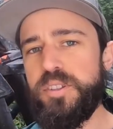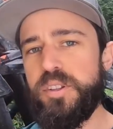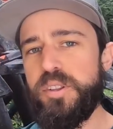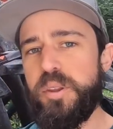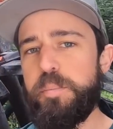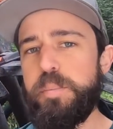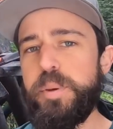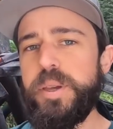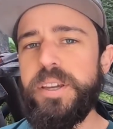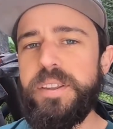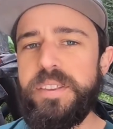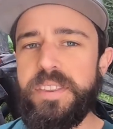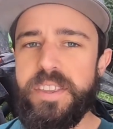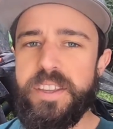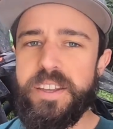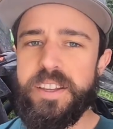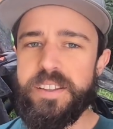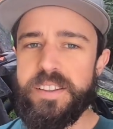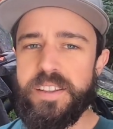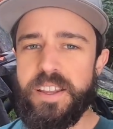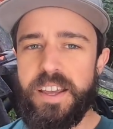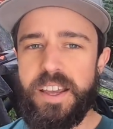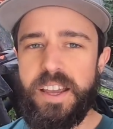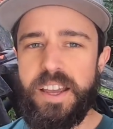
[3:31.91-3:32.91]
the big
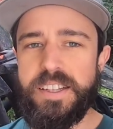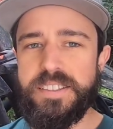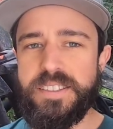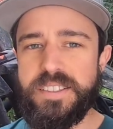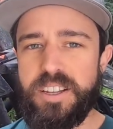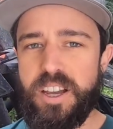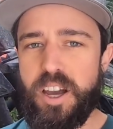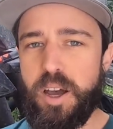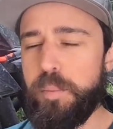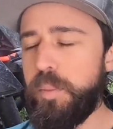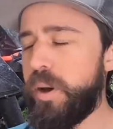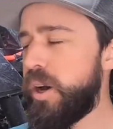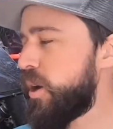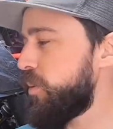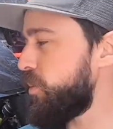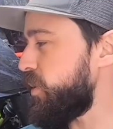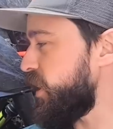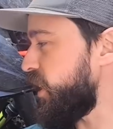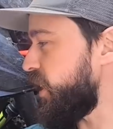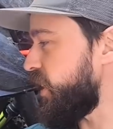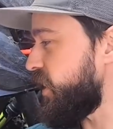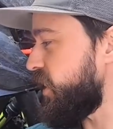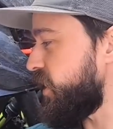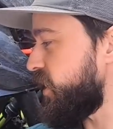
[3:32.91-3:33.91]
thing that has come up
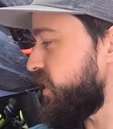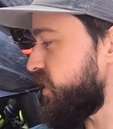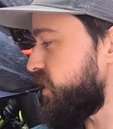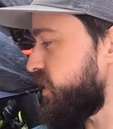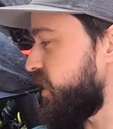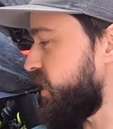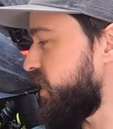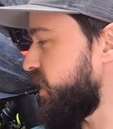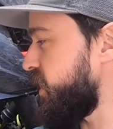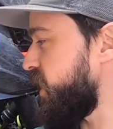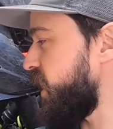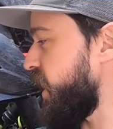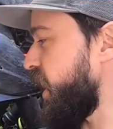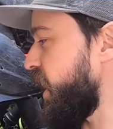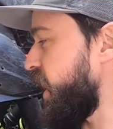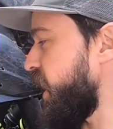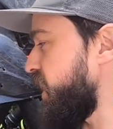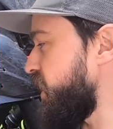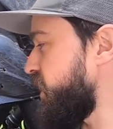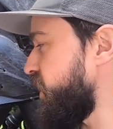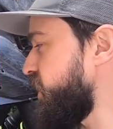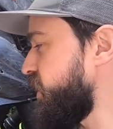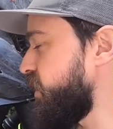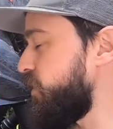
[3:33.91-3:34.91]
is
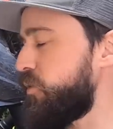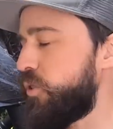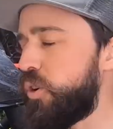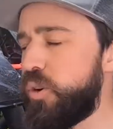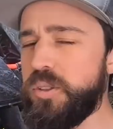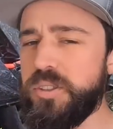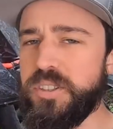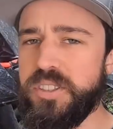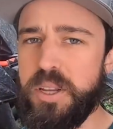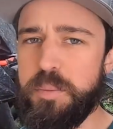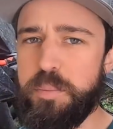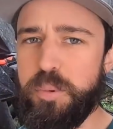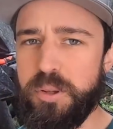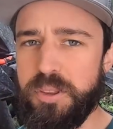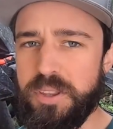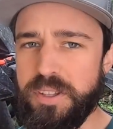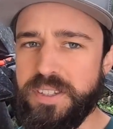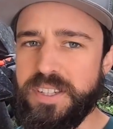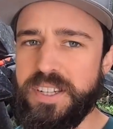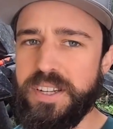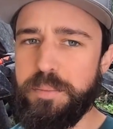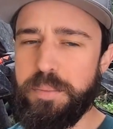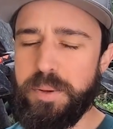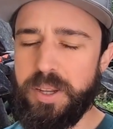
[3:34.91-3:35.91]
that, of course, they put the
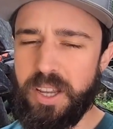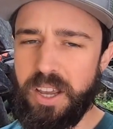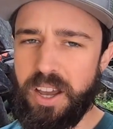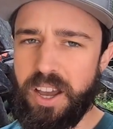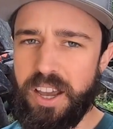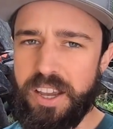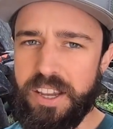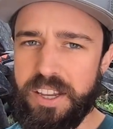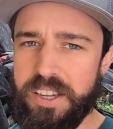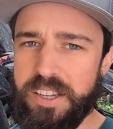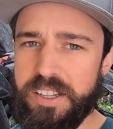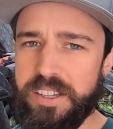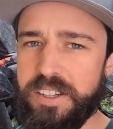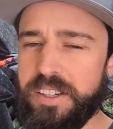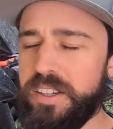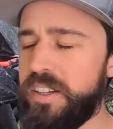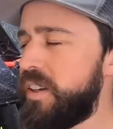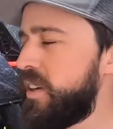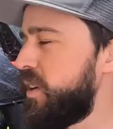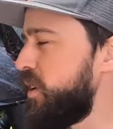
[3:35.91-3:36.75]
TPI in,